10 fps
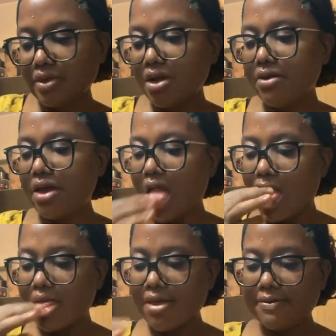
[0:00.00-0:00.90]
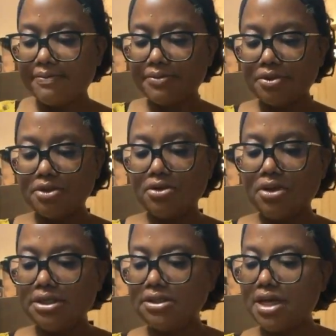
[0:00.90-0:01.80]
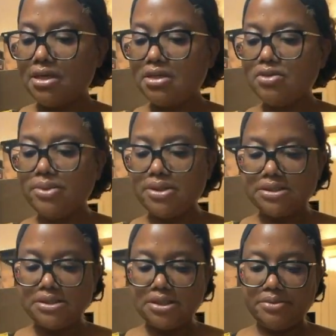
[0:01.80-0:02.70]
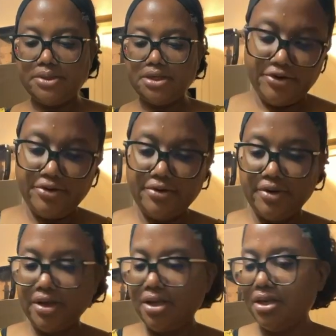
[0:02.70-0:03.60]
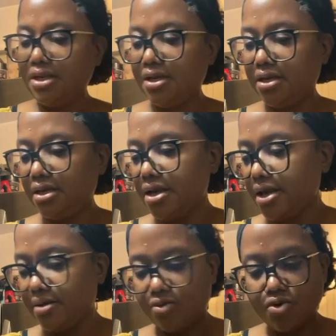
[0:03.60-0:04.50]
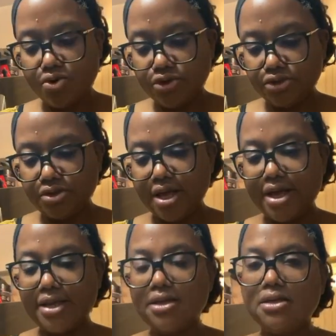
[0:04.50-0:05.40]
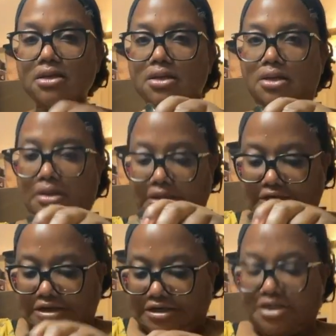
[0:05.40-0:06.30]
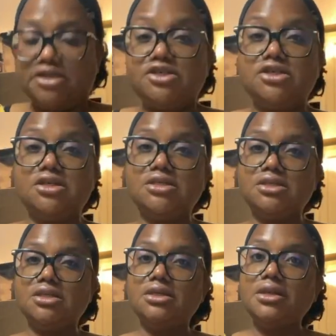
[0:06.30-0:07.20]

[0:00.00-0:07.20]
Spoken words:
Alright, so let's add a little bit of cinnamon, and then I am going to add the chia seed.